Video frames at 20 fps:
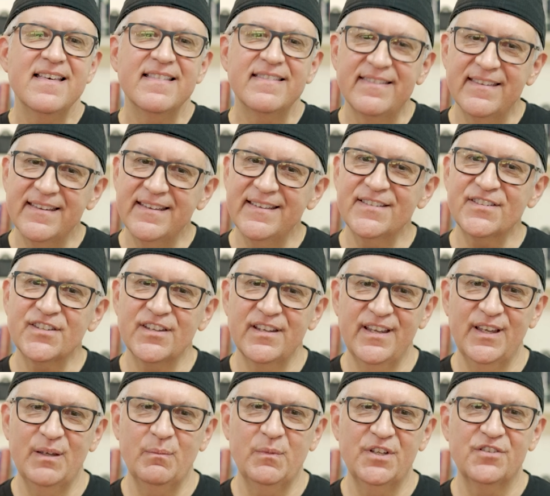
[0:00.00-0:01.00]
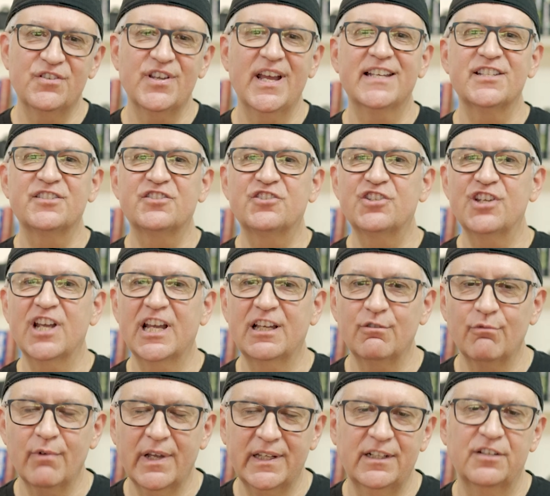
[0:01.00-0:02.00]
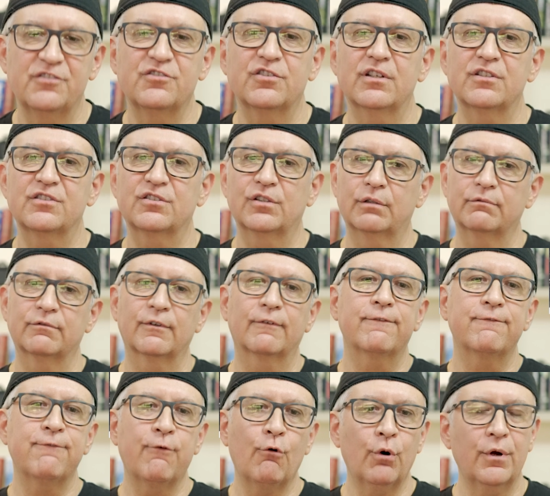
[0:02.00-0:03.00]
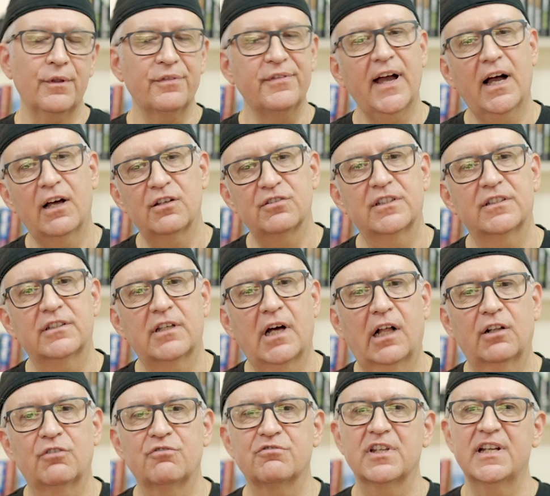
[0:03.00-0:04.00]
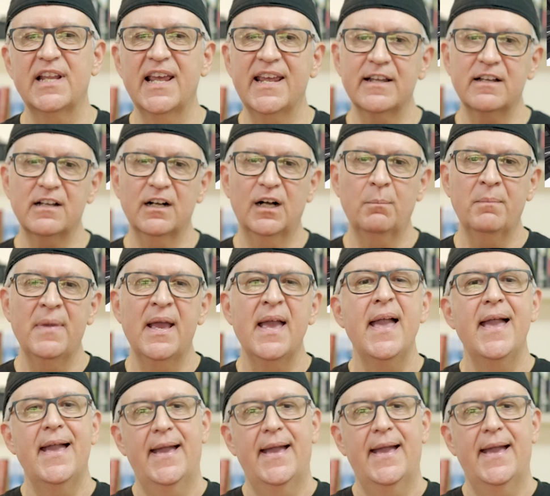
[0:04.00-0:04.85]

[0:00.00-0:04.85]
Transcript: This image has generated just over $4,000 in income